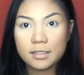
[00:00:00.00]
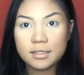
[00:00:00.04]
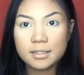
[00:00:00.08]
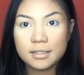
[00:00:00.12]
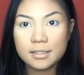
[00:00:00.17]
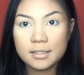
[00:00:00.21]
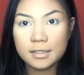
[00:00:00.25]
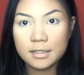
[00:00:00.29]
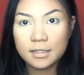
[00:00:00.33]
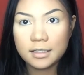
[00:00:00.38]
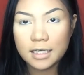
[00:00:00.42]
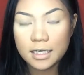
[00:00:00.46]

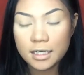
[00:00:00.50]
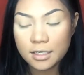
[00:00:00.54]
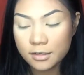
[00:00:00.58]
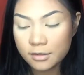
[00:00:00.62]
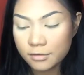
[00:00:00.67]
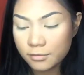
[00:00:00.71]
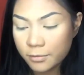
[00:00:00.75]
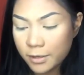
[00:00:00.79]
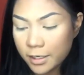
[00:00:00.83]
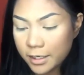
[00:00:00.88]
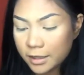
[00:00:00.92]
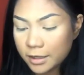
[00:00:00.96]
it's
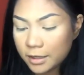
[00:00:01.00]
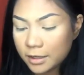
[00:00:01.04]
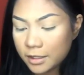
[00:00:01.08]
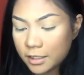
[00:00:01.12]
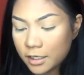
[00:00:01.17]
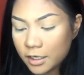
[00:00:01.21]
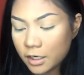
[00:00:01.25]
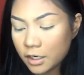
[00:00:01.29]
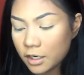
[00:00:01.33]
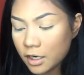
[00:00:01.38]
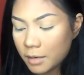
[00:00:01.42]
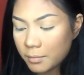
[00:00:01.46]
done right
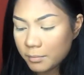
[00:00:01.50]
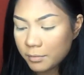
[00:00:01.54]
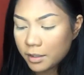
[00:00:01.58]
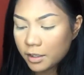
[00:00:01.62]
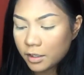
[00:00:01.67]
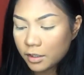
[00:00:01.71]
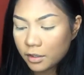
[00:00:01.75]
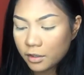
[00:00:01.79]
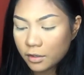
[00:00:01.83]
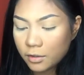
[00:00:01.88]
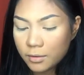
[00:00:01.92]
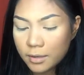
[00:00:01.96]
there, I'm
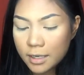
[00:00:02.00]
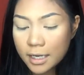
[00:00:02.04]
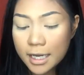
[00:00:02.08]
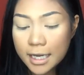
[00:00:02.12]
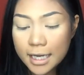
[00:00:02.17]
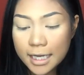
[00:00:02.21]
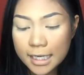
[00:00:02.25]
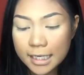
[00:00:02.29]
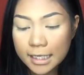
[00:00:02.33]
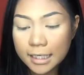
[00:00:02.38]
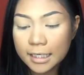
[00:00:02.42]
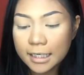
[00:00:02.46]
gonna go
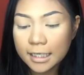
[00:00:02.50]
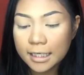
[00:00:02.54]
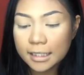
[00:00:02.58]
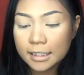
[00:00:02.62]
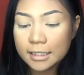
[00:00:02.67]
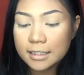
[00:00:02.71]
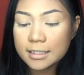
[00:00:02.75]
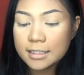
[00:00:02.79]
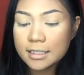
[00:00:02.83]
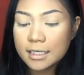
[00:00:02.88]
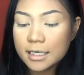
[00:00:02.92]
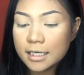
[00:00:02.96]
ahead
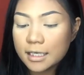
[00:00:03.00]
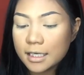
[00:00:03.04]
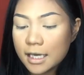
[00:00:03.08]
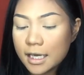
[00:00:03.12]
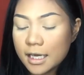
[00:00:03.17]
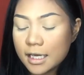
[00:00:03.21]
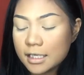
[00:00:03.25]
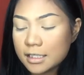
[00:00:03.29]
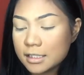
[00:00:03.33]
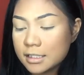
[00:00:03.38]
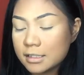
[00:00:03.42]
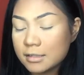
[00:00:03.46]
and
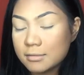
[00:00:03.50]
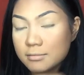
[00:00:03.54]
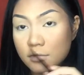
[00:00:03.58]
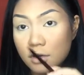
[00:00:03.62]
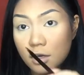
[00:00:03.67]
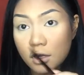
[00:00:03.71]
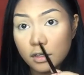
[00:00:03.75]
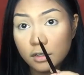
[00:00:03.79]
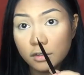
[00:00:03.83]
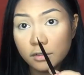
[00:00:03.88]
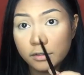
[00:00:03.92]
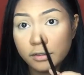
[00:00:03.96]
take a
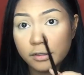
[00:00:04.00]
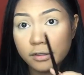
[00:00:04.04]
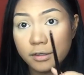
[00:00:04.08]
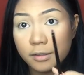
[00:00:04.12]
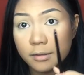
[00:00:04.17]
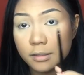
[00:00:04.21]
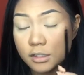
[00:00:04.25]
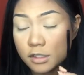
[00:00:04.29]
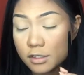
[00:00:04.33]
smaller